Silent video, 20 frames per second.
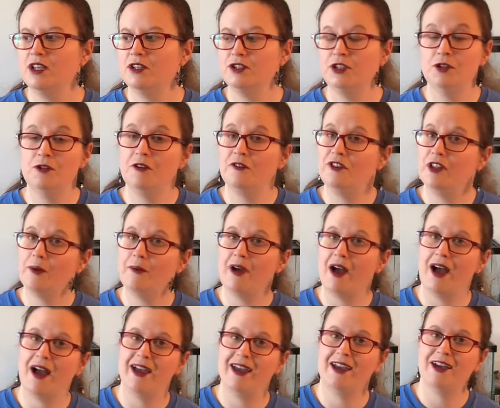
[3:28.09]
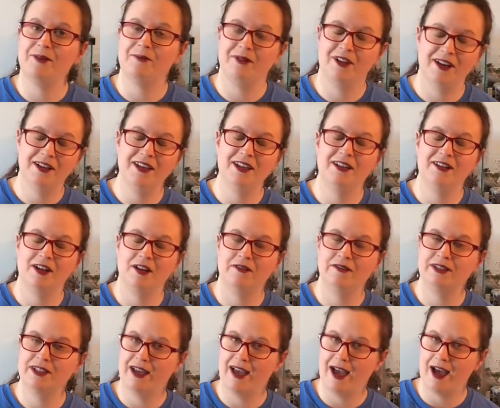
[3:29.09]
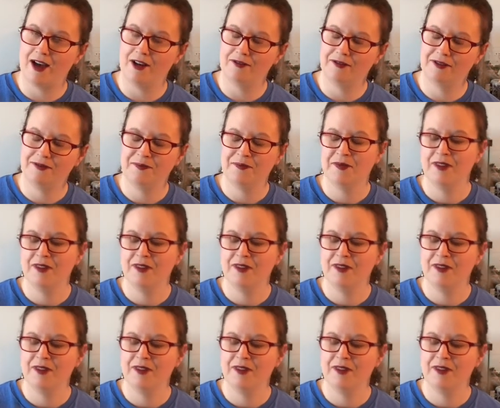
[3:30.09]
2 of them I am lucky enough to have.